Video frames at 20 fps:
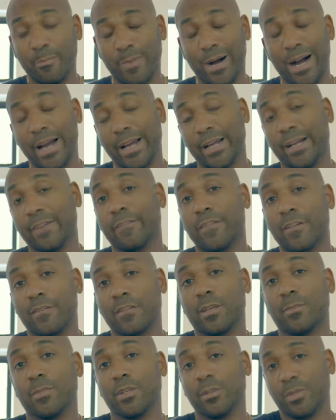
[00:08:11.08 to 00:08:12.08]
buying a
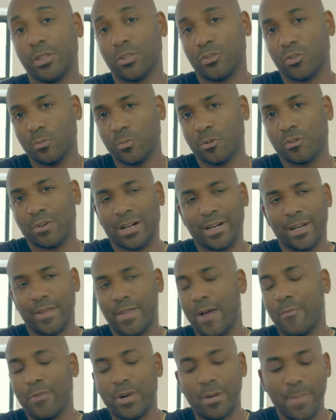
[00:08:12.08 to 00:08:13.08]
50 millimeter Summicron. Now
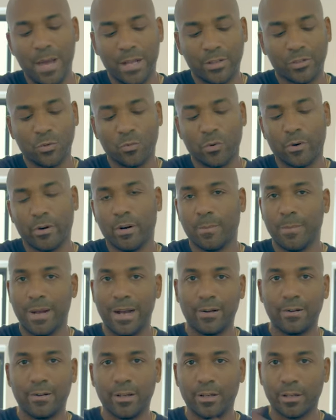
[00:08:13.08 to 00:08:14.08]
that one I'm not too worried
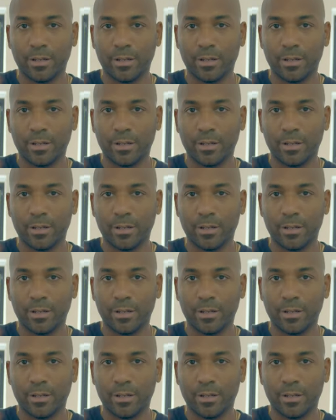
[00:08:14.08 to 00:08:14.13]
about.